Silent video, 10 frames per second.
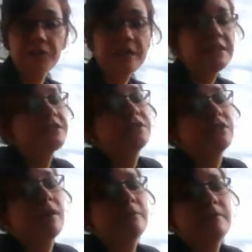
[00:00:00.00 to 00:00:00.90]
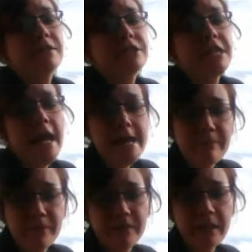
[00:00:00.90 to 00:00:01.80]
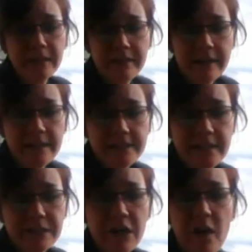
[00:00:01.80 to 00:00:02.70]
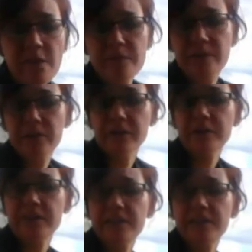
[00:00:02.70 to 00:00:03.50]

3 additional complementary 8 LNAs and targeted them across